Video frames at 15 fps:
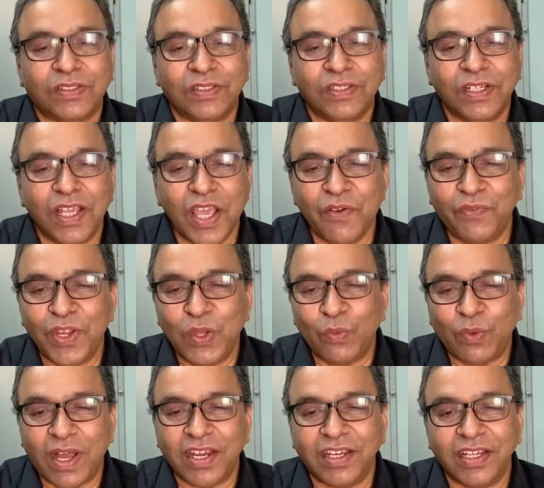
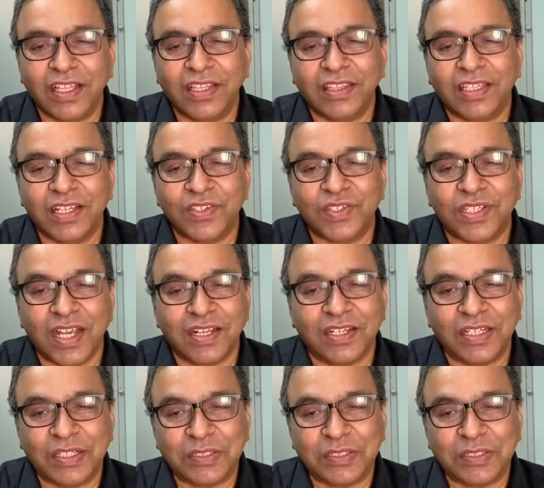Everyone in the jungle